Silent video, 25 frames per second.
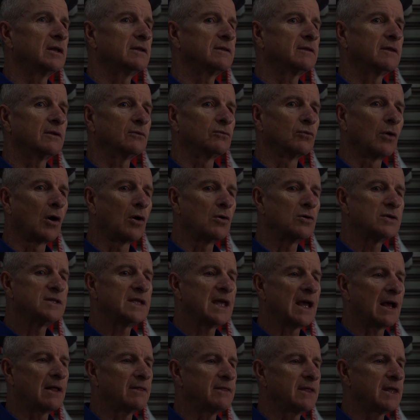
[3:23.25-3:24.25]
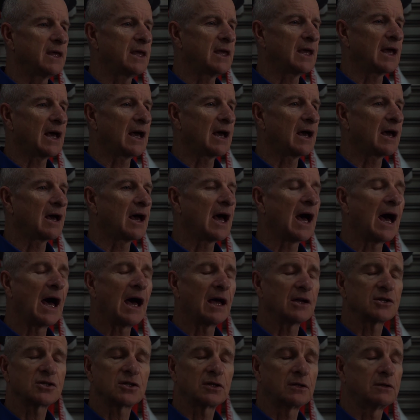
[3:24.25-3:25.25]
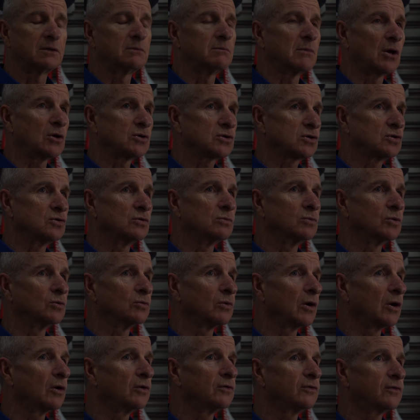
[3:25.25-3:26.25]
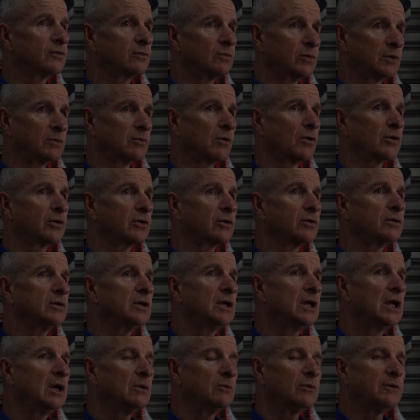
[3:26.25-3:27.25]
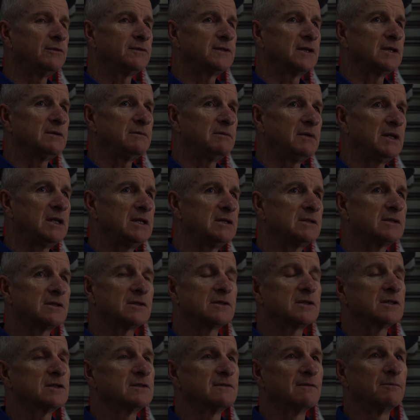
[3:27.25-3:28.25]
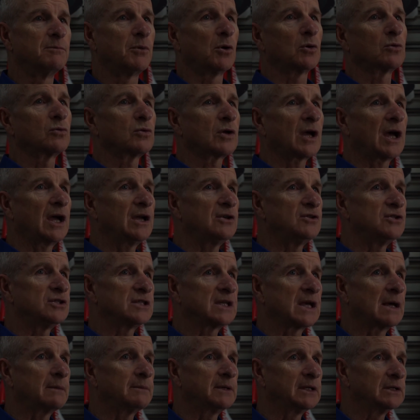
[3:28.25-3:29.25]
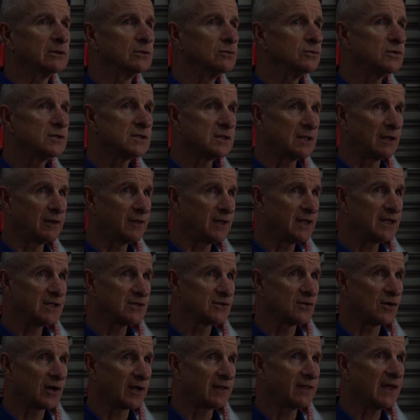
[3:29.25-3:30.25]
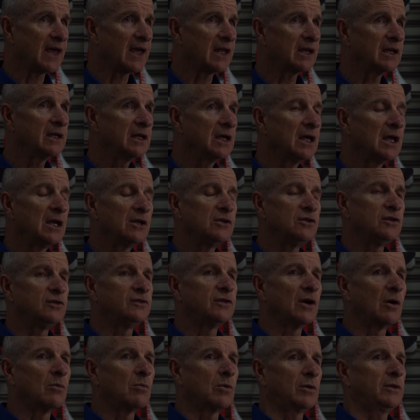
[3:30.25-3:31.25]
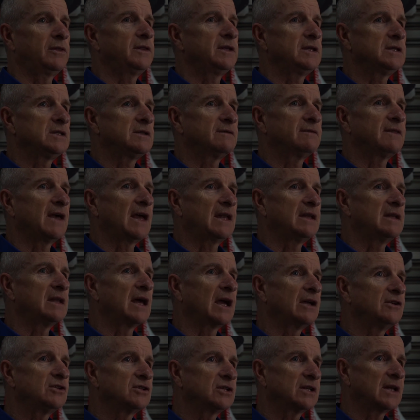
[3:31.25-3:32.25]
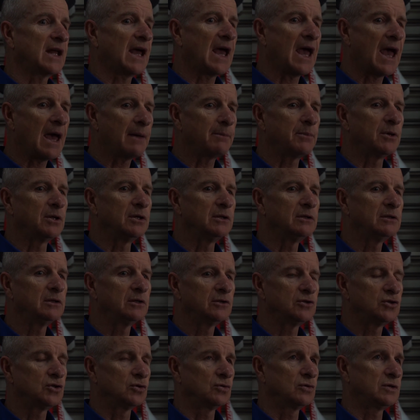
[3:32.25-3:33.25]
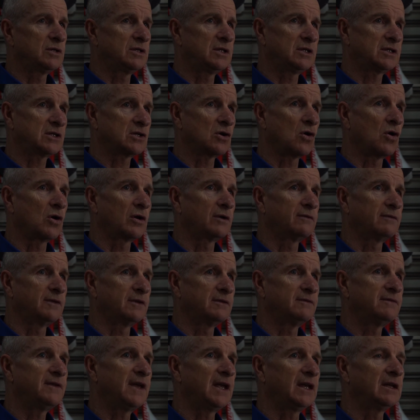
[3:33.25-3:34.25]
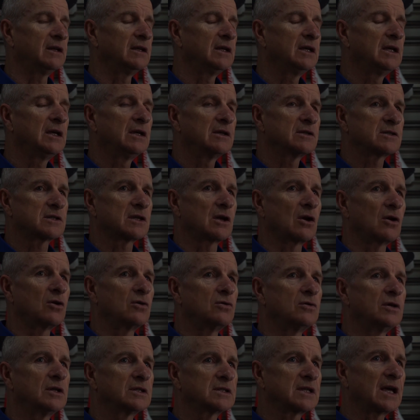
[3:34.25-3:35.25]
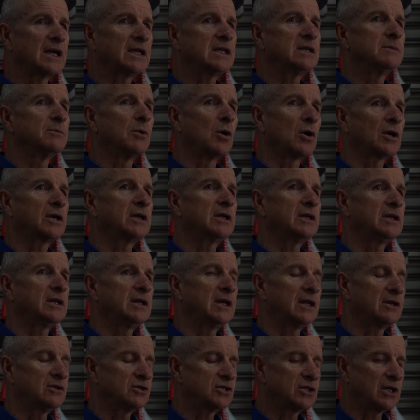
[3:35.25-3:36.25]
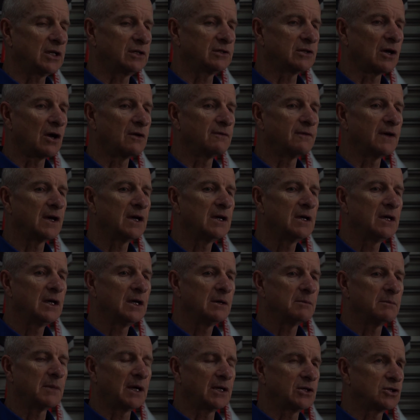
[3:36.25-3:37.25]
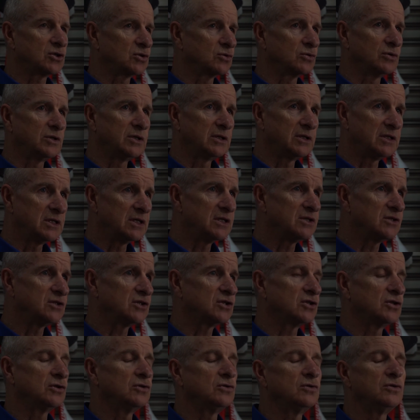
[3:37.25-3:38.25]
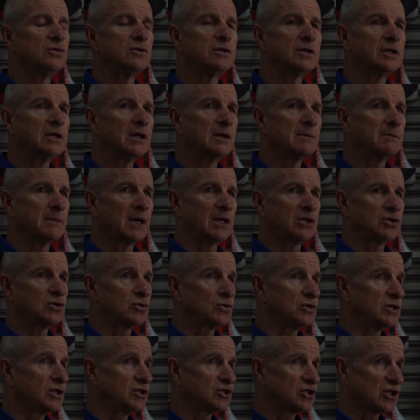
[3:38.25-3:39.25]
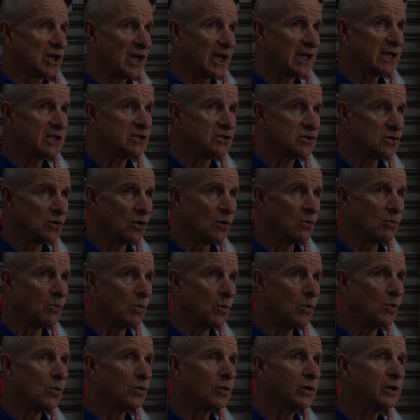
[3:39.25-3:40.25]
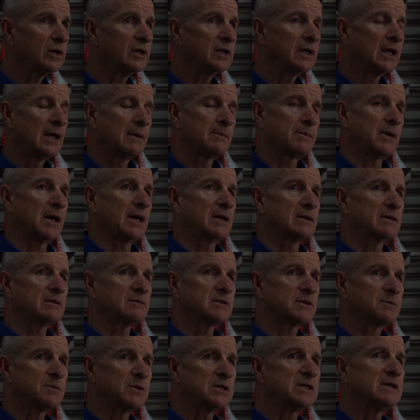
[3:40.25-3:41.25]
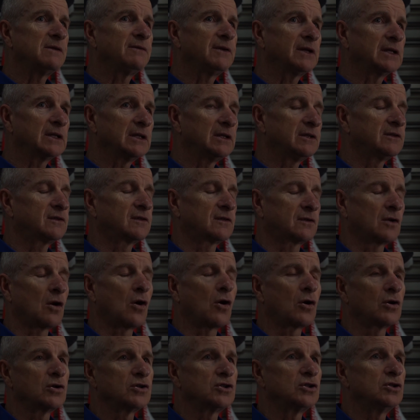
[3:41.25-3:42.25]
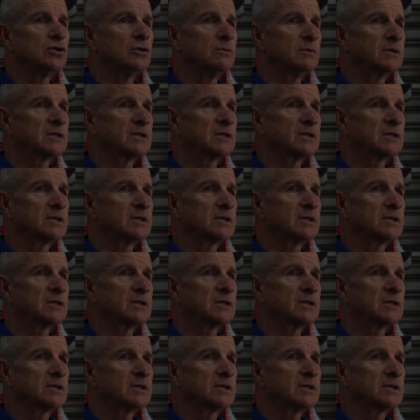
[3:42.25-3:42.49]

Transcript: The roads out there are harsher than most normal roads that we ride on. We've seen instances of bottle cages coming loose and things like that. You don't want things of that nature to happen during this kind of an event. So take your bike in and get it checked over, make sure your gears are tuned, make sure your chain's not worn. But specifically it's tyre and tube.